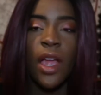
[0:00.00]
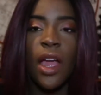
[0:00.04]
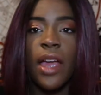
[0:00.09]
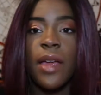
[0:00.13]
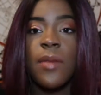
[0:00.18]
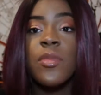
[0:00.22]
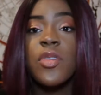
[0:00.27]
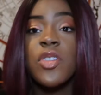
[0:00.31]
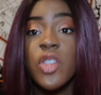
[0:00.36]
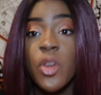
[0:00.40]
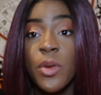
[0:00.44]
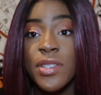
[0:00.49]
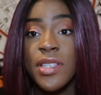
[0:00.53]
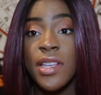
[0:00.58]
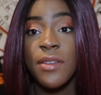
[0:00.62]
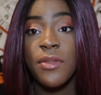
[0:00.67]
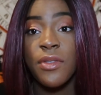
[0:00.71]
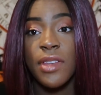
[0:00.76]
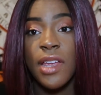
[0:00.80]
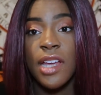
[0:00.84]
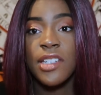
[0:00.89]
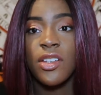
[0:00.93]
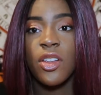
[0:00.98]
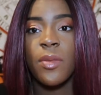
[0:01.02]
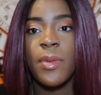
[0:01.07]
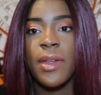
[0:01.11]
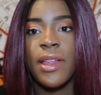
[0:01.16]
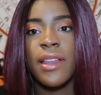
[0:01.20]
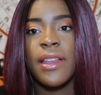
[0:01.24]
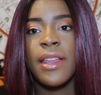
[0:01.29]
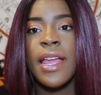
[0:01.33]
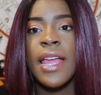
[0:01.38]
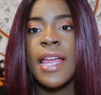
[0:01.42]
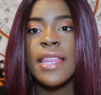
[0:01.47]
I'm so excited for the eyeshadow
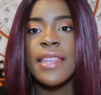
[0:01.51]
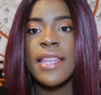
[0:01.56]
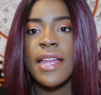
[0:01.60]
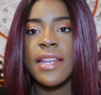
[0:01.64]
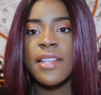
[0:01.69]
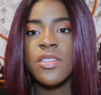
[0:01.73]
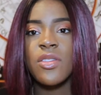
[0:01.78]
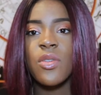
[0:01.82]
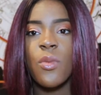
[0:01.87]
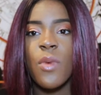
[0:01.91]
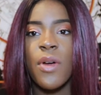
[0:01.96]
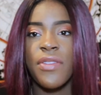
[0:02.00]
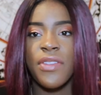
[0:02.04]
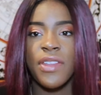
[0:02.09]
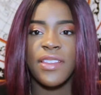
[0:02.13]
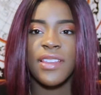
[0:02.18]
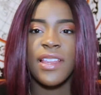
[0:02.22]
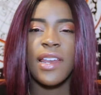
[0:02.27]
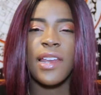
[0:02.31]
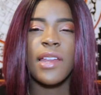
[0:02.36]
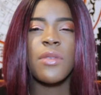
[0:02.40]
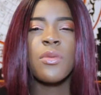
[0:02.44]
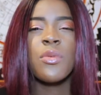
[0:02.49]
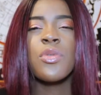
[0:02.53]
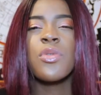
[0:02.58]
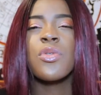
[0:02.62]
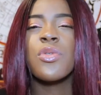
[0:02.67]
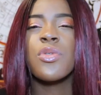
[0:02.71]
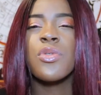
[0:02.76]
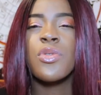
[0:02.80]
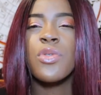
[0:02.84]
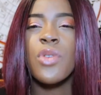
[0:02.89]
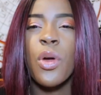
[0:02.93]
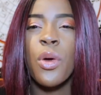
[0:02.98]
palette. That is the one thing that I was
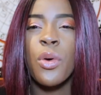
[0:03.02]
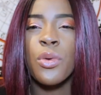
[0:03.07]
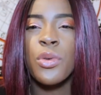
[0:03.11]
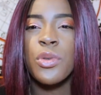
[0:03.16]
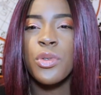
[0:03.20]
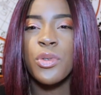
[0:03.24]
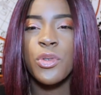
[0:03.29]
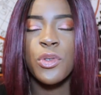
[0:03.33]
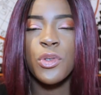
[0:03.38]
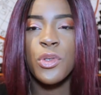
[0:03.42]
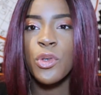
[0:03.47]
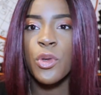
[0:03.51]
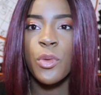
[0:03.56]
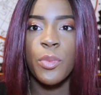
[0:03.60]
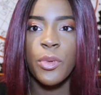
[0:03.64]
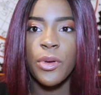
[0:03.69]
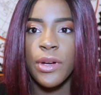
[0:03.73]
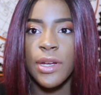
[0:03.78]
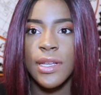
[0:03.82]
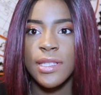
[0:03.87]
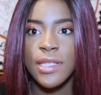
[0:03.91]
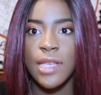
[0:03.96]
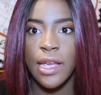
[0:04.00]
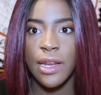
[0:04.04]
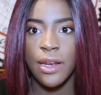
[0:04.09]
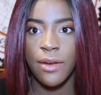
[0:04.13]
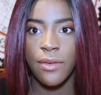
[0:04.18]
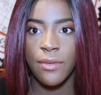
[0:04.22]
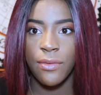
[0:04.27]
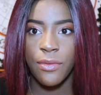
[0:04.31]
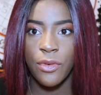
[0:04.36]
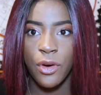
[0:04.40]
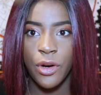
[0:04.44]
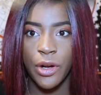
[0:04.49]
so super
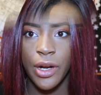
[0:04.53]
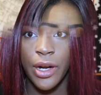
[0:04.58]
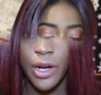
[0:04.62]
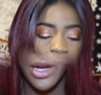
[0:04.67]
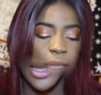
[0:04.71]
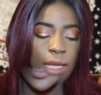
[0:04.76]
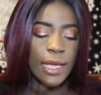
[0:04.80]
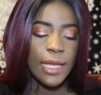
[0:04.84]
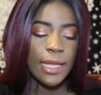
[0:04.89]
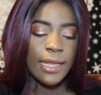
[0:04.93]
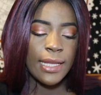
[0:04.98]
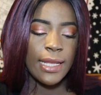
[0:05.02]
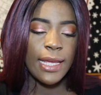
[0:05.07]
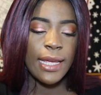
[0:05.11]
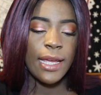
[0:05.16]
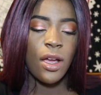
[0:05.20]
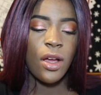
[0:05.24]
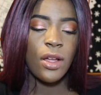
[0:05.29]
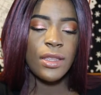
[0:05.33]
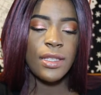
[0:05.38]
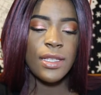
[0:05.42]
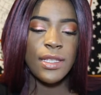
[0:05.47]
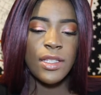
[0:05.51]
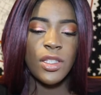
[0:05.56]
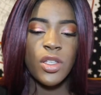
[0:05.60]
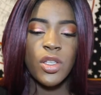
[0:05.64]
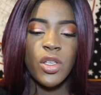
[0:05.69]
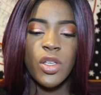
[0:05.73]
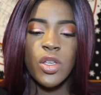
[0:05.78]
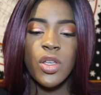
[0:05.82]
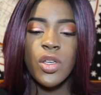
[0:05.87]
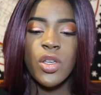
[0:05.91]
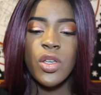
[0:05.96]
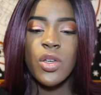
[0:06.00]
excited for. I got these
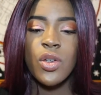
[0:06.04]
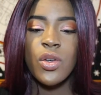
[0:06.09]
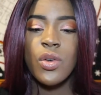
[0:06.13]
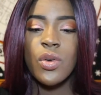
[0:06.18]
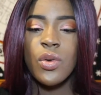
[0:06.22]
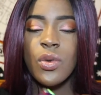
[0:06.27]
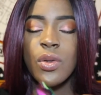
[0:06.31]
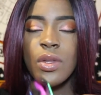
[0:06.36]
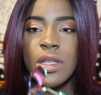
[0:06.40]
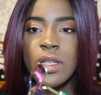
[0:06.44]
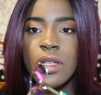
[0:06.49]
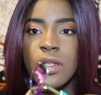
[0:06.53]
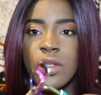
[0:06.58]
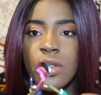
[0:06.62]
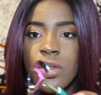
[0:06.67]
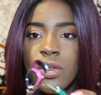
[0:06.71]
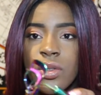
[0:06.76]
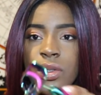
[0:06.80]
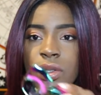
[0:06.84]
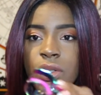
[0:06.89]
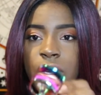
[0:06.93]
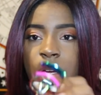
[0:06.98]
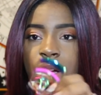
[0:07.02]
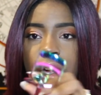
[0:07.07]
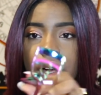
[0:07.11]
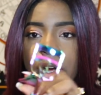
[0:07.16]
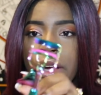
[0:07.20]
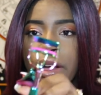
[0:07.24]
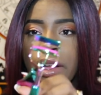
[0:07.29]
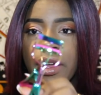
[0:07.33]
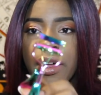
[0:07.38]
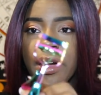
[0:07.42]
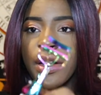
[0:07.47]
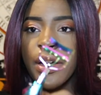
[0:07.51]
cute little
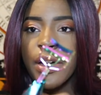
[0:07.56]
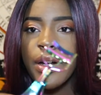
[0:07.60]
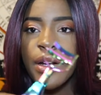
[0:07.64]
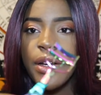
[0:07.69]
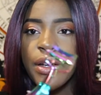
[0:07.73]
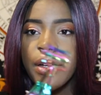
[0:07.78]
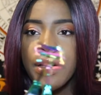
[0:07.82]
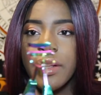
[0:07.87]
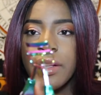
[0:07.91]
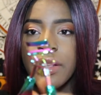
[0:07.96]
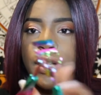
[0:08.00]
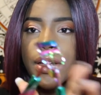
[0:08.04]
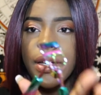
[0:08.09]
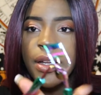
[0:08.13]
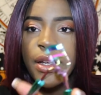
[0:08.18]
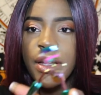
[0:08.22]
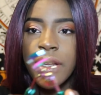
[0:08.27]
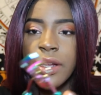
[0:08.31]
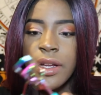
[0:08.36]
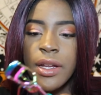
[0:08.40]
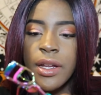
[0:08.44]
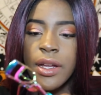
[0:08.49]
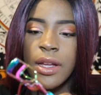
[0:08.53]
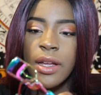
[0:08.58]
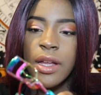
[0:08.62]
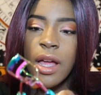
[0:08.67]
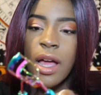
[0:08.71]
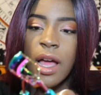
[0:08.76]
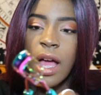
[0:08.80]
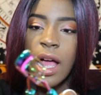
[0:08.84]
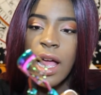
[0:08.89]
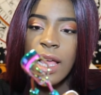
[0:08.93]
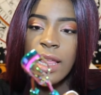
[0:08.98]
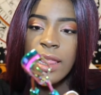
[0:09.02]
Tarte
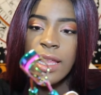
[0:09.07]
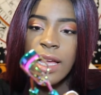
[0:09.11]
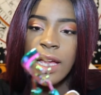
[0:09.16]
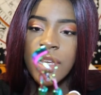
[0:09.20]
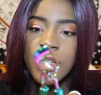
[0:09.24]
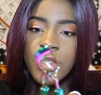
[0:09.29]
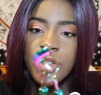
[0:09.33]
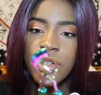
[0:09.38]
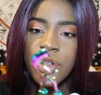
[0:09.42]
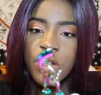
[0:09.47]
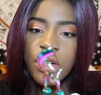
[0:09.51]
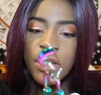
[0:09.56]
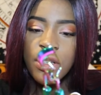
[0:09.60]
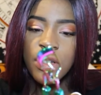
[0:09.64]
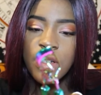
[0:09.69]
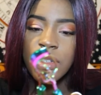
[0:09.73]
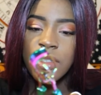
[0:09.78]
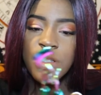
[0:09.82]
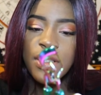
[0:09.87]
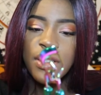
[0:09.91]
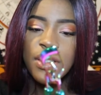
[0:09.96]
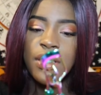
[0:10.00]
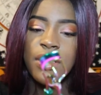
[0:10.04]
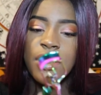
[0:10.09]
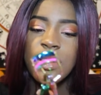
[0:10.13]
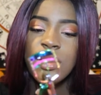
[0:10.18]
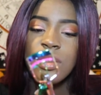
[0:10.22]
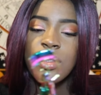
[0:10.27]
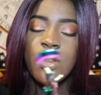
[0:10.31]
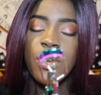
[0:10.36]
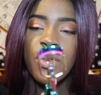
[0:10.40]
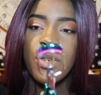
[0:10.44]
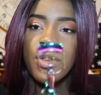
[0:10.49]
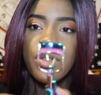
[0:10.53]
eyelash curlers. This is
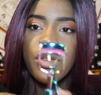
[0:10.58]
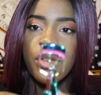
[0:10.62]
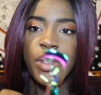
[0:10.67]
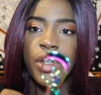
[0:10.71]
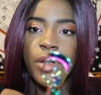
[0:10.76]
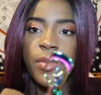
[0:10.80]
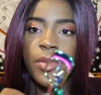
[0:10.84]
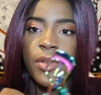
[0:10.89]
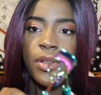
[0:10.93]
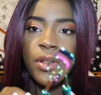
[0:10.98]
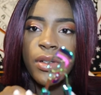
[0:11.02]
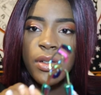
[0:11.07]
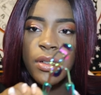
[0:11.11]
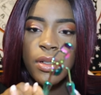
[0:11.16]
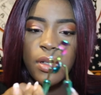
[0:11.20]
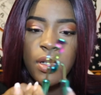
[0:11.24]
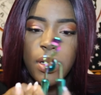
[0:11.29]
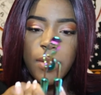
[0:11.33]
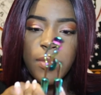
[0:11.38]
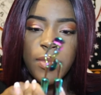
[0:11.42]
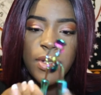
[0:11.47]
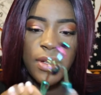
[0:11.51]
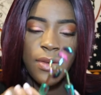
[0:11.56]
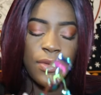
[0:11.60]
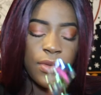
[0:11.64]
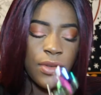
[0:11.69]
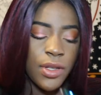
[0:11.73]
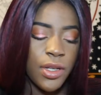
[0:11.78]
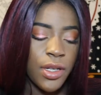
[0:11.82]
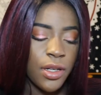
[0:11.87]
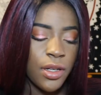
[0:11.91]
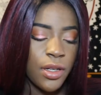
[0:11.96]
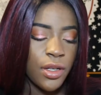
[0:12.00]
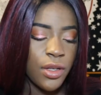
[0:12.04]
so adorable. I'm
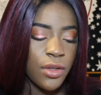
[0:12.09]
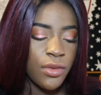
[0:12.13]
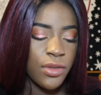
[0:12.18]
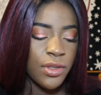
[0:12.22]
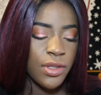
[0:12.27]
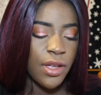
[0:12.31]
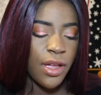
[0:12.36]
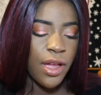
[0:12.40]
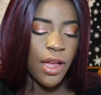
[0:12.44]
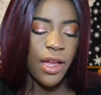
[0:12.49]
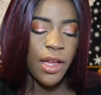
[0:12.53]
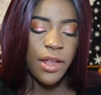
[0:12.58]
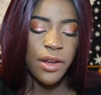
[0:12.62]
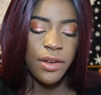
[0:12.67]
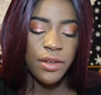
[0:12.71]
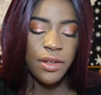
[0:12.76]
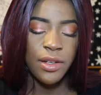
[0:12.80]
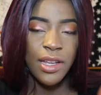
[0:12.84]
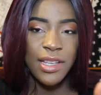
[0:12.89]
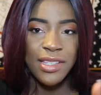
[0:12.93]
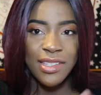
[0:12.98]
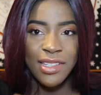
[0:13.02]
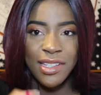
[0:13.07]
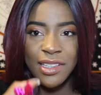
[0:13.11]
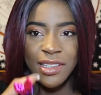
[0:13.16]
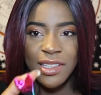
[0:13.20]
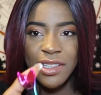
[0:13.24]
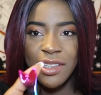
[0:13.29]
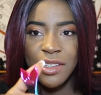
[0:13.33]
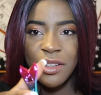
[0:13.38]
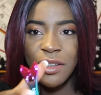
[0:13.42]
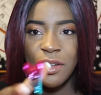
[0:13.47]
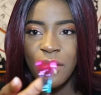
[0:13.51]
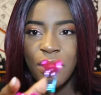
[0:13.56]
definitely gonna use that. And it's with the
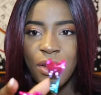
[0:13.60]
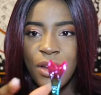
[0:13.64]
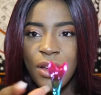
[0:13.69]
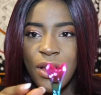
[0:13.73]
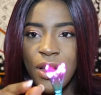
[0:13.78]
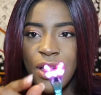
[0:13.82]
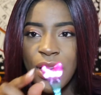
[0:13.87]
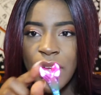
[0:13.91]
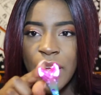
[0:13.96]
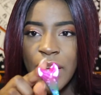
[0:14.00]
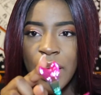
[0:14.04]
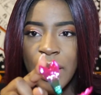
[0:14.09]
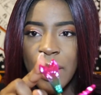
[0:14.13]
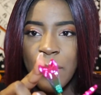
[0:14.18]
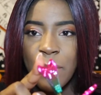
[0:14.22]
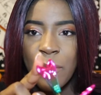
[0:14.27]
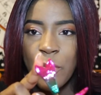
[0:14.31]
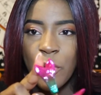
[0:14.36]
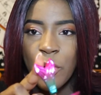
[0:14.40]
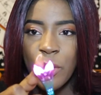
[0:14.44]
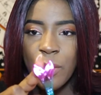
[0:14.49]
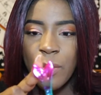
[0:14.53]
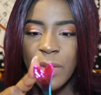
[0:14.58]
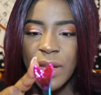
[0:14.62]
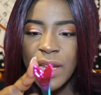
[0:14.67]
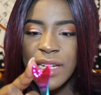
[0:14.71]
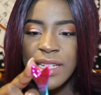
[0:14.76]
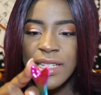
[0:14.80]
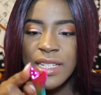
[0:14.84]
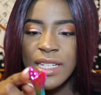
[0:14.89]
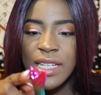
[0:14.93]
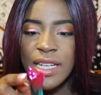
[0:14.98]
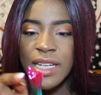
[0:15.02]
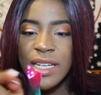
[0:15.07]
little
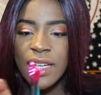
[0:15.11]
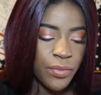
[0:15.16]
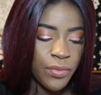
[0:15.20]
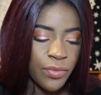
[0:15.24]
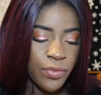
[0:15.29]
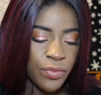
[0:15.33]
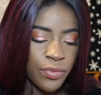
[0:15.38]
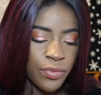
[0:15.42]
mermaid tail.